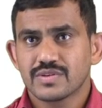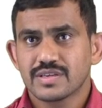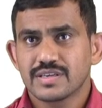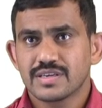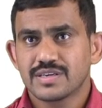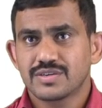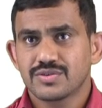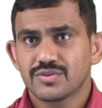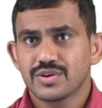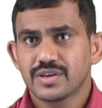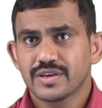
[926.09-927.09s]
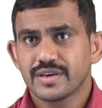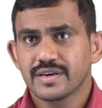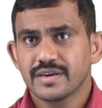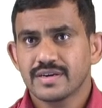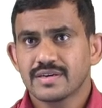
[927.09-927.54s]
here to
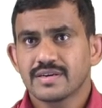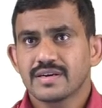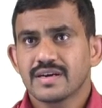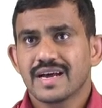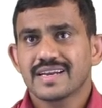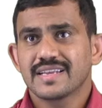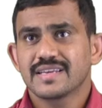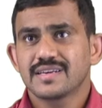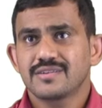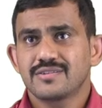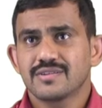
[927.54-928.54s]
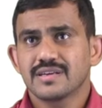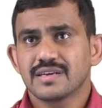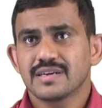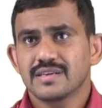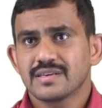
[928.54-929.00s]
here and here to
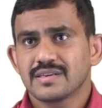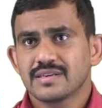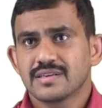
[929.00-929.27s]
here,